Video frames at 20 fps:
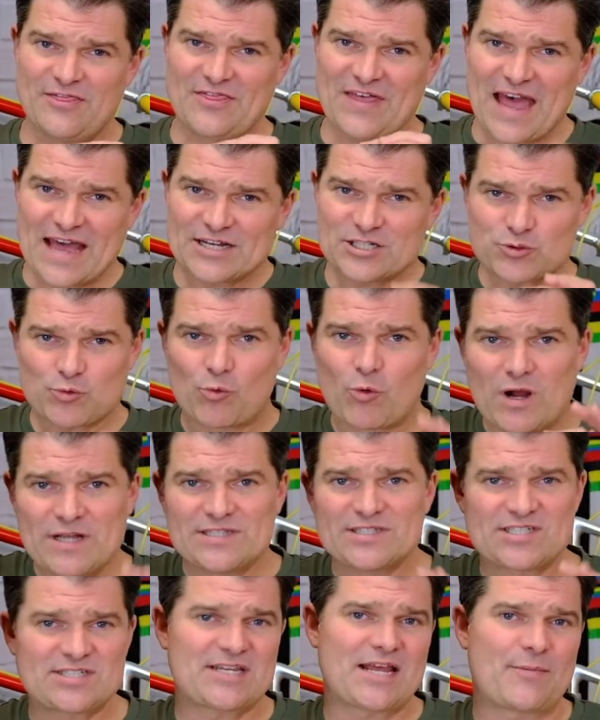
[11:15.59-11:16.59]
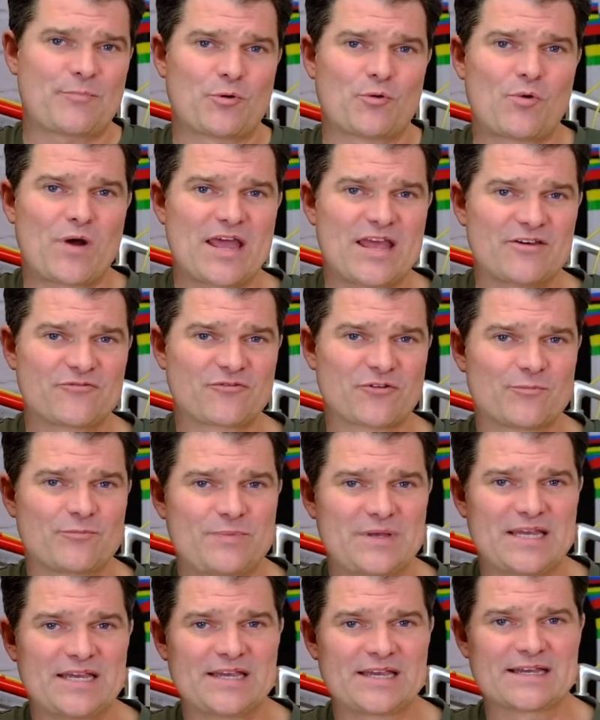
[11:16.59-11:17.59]
That is one step away from
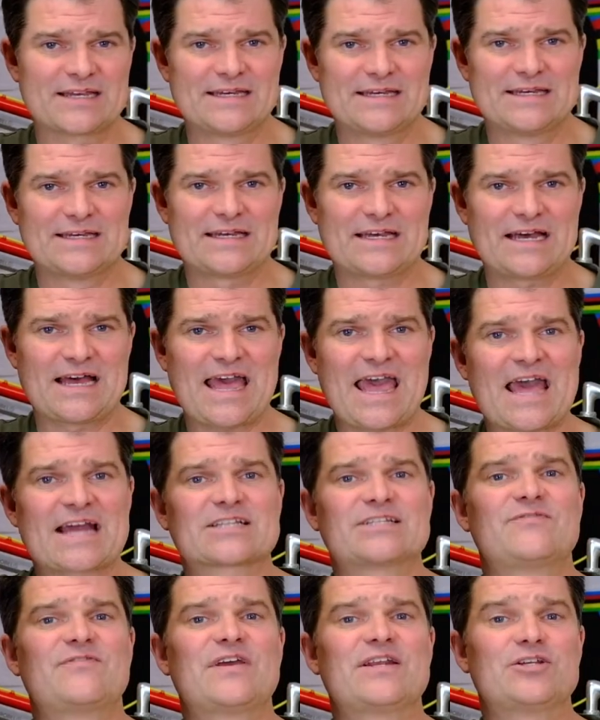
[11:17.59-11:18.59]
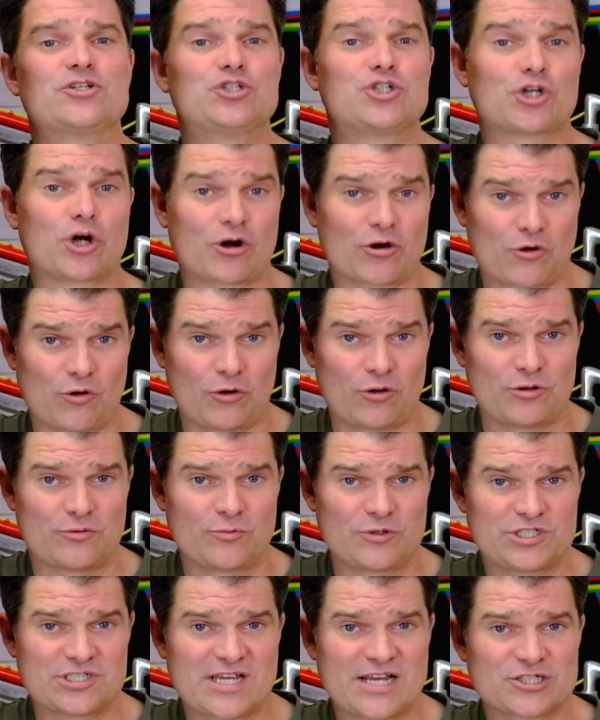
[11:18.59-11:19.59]
being activated charcoal,
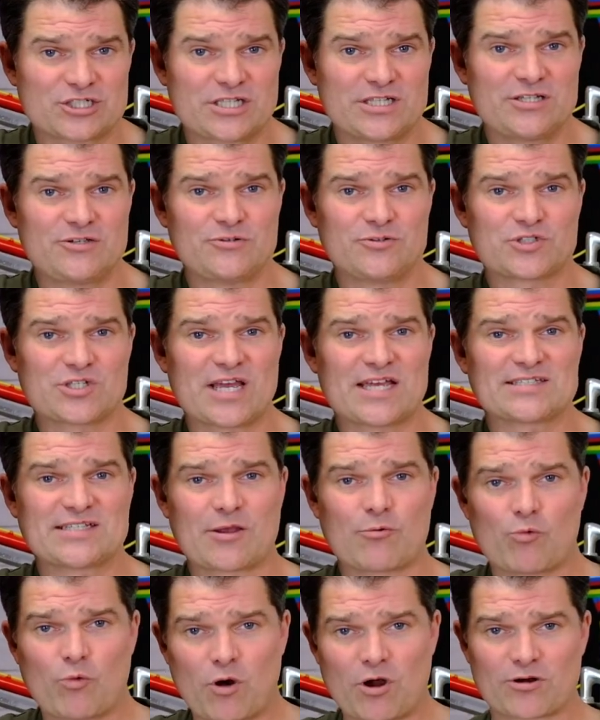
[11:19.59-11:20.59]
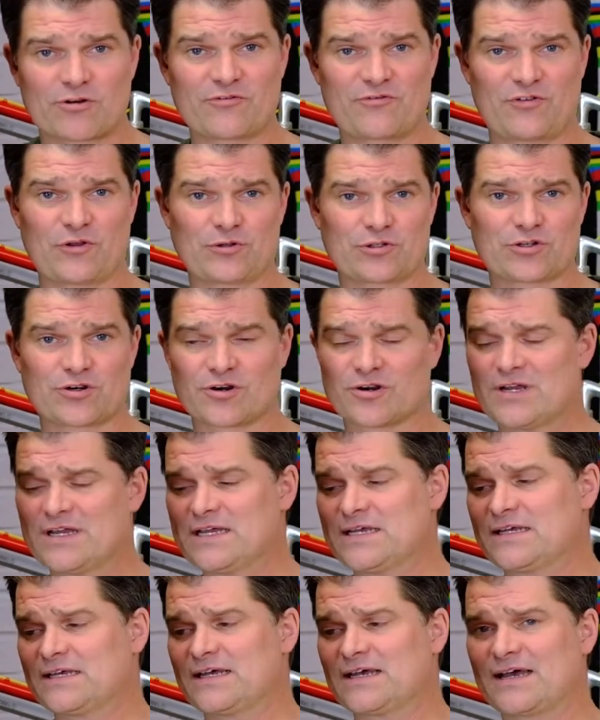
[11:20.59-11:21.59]
which is actually used as a water filter,
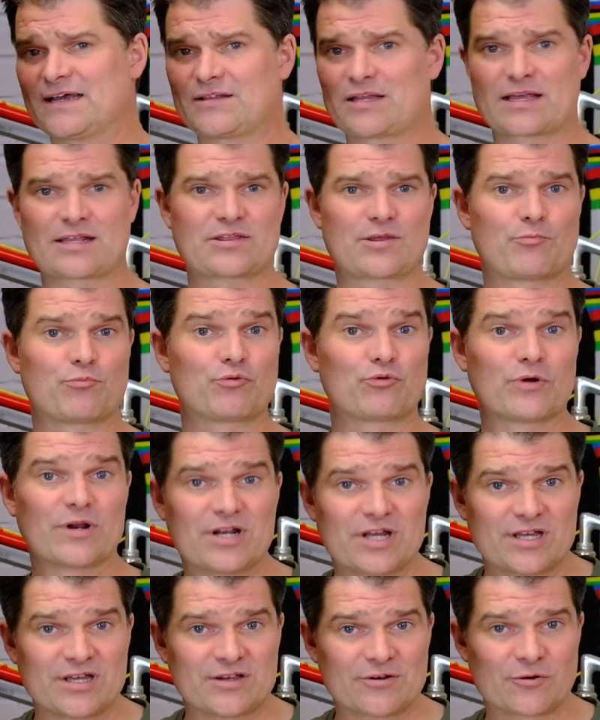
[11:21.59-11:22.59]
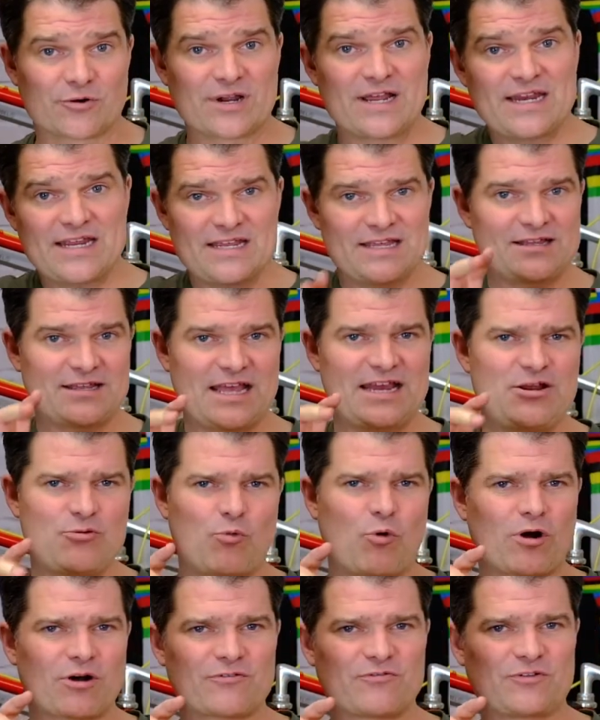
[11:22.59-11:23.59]
like the Brita or any
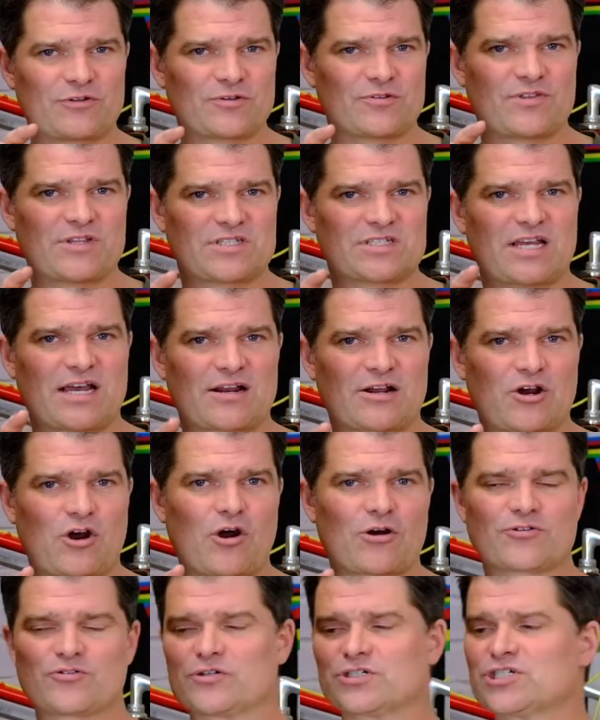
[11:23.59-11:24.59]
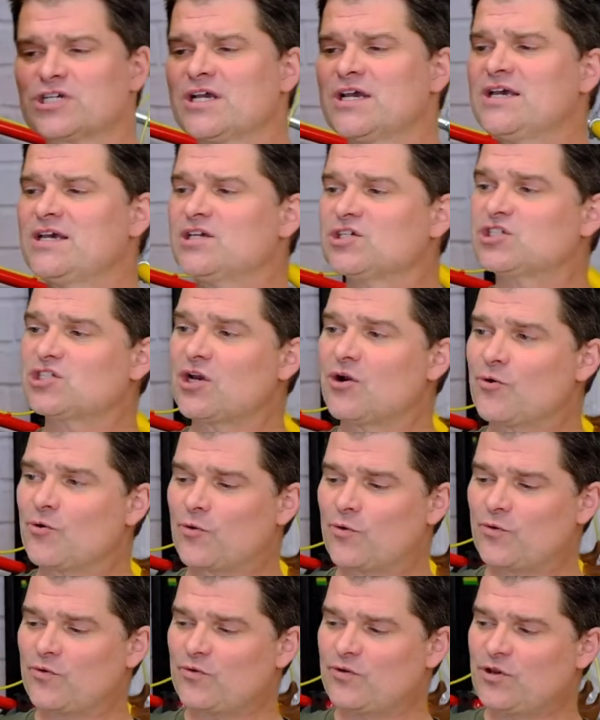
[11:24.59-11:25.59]
water filter that's got a cartridge.
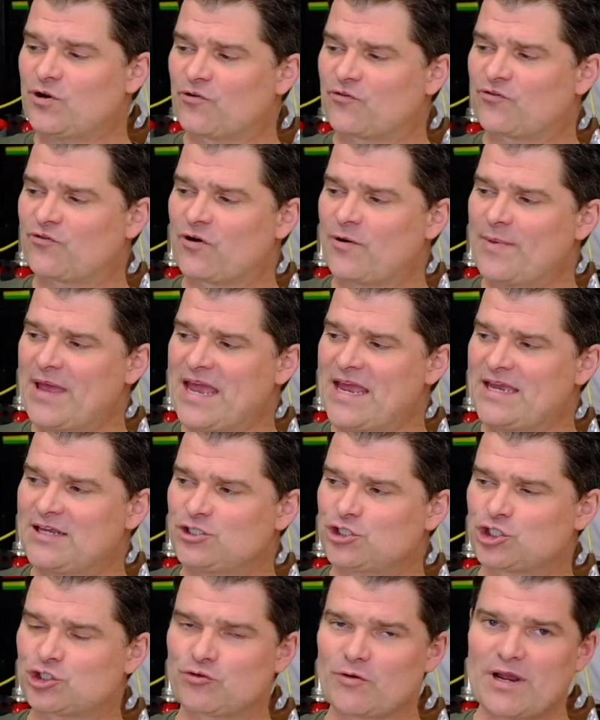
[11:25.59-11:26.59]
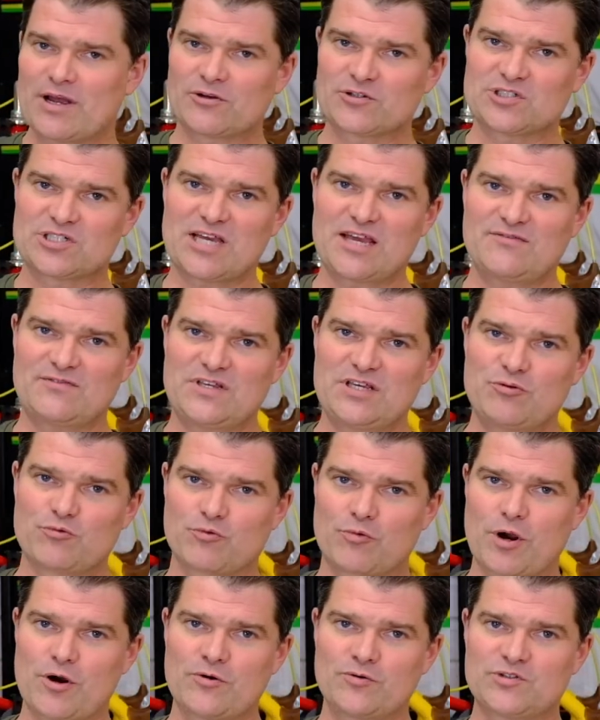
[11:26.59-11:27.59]
So, you know, from a trail safety,
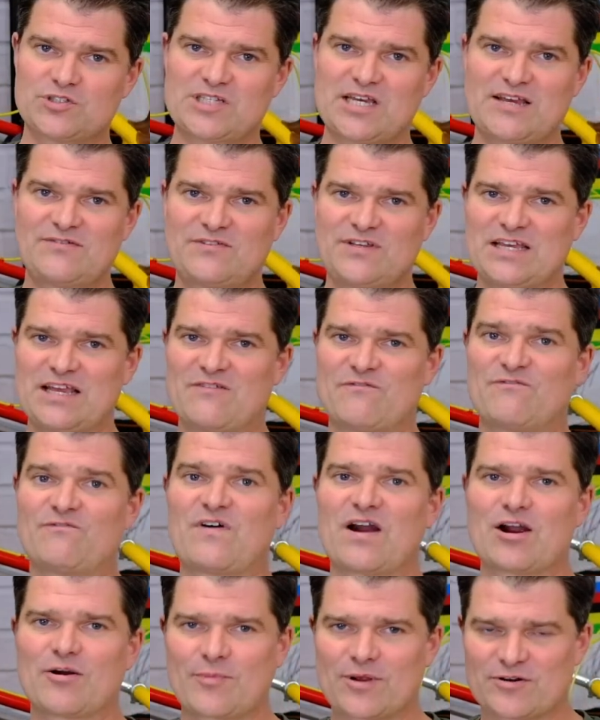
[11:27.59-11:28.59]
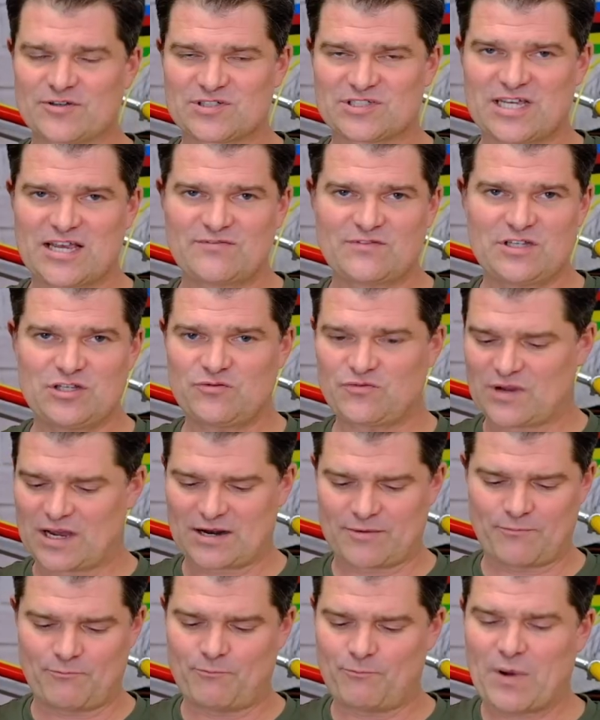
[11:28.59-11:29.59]
road safety, environmental safety, you've
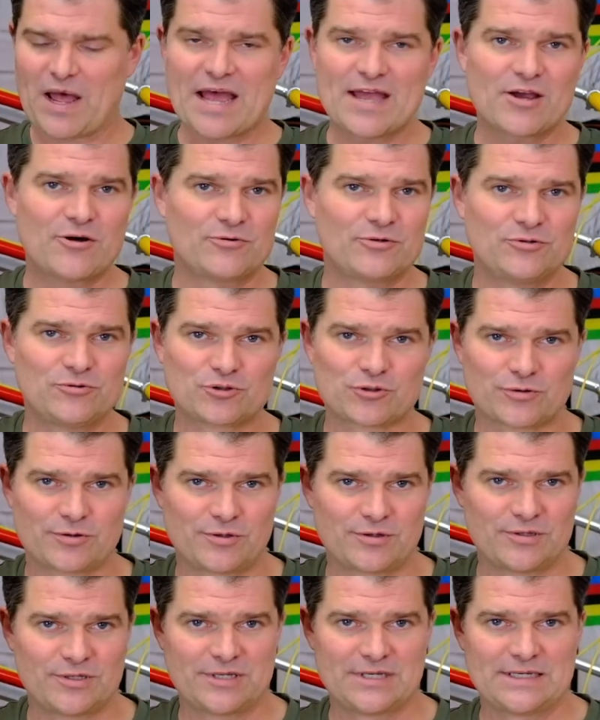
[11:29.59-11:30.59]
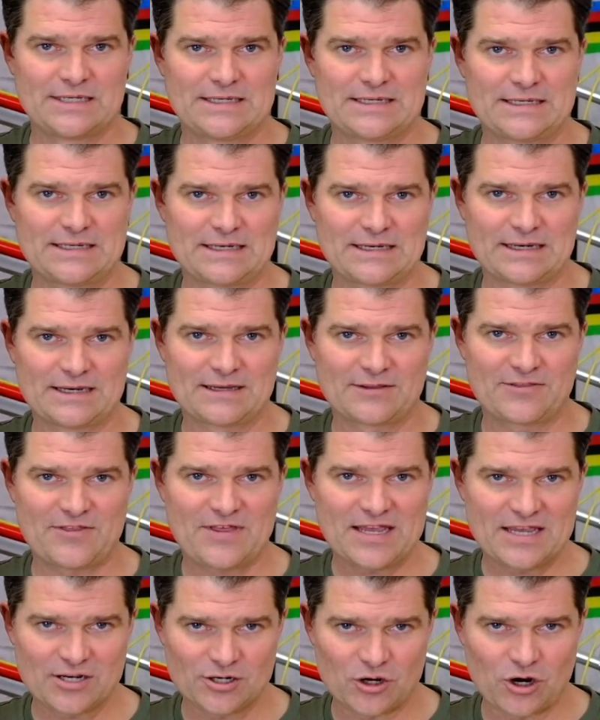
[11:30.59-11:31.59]
got a bio-neutral
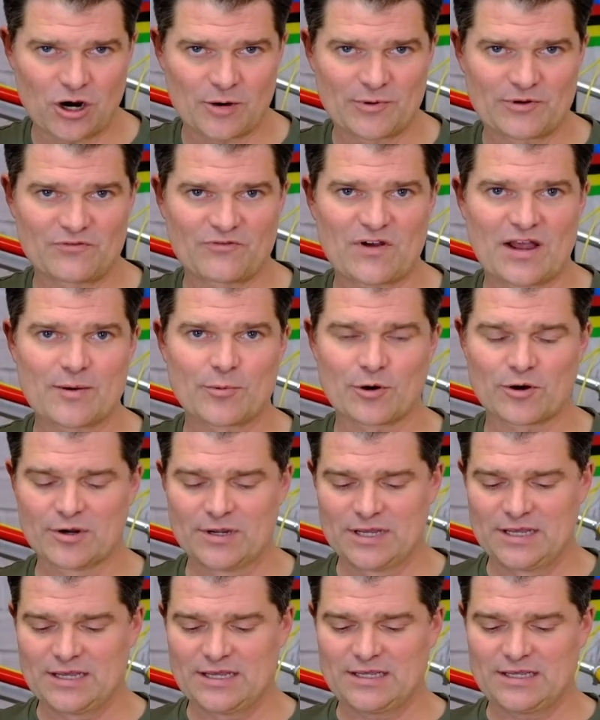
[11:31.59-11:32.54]
thing in carbon fiber.